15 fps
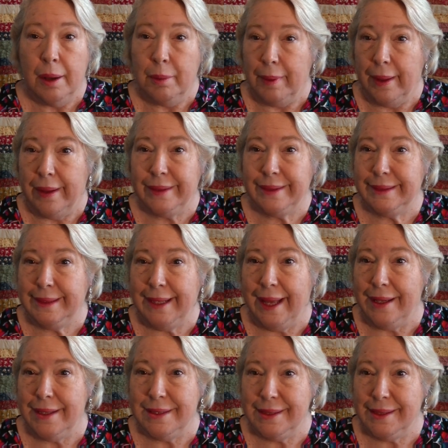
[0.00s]
Well,
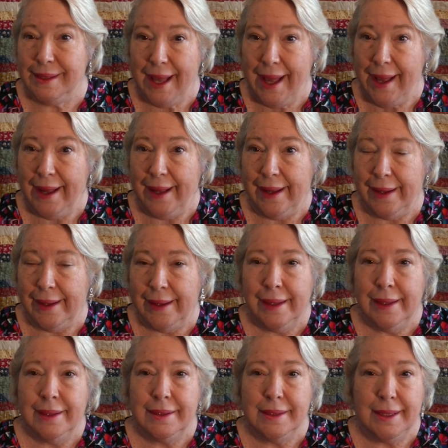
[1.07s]
today's the day.
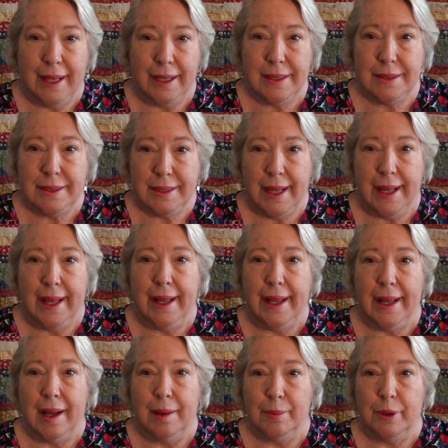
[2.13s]
Today's the
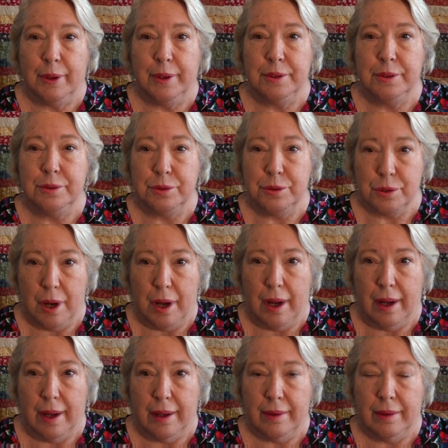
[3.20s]
day I'm going to
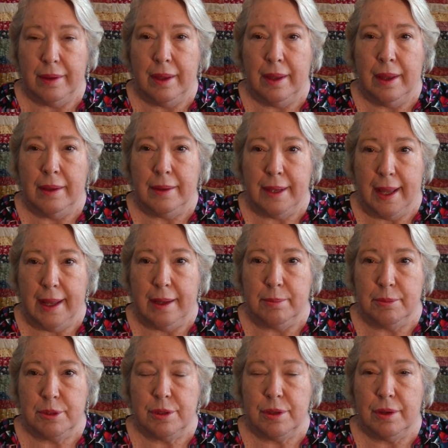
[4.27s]
draw
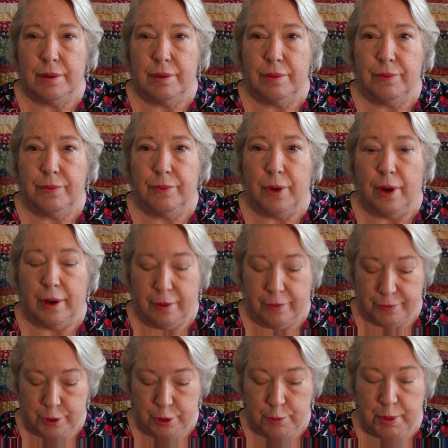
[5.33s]
names
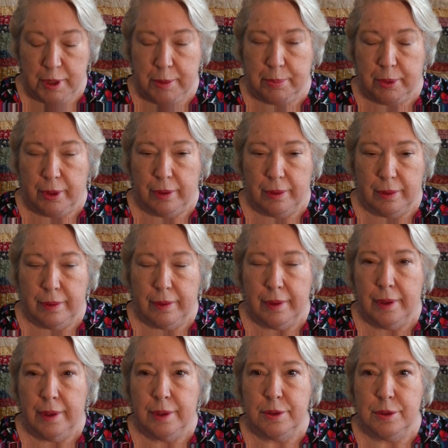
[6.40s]
of 2 people
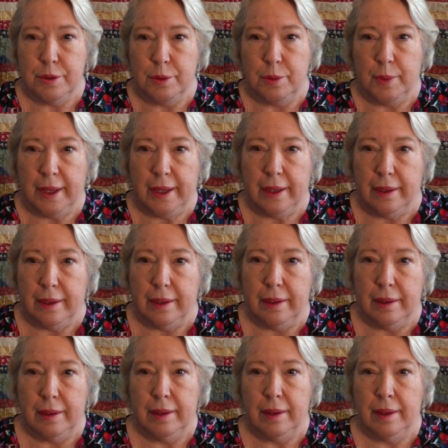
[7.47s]
to win
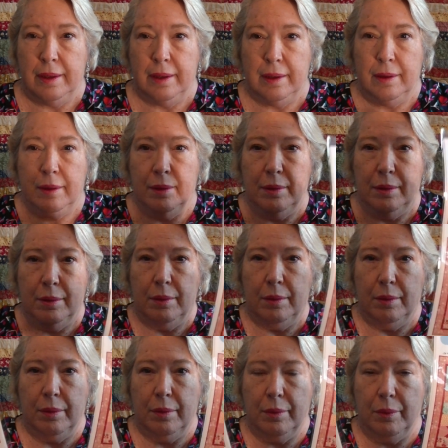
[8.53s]

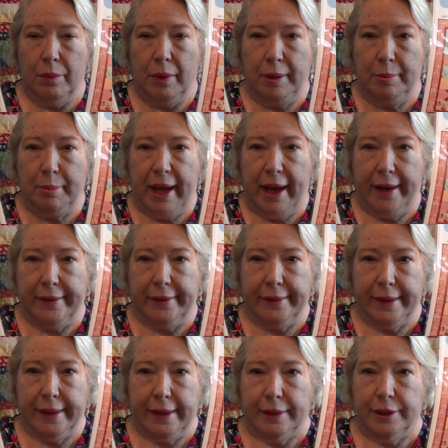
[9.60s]
1 pattern
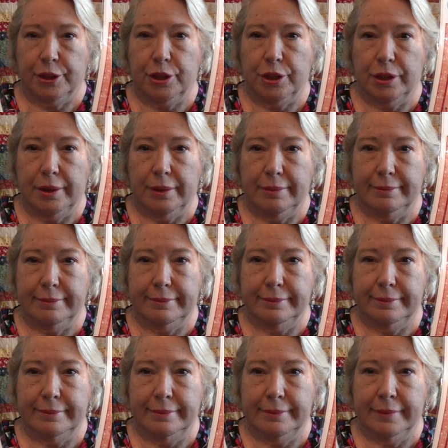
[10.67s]
each
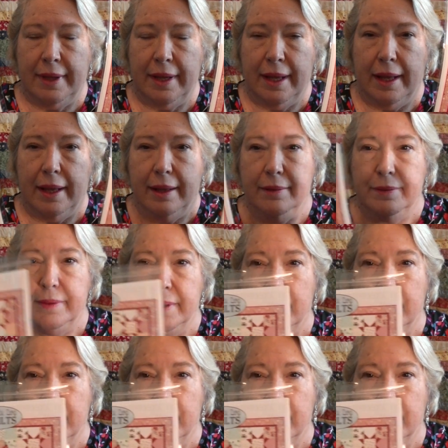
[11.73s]
of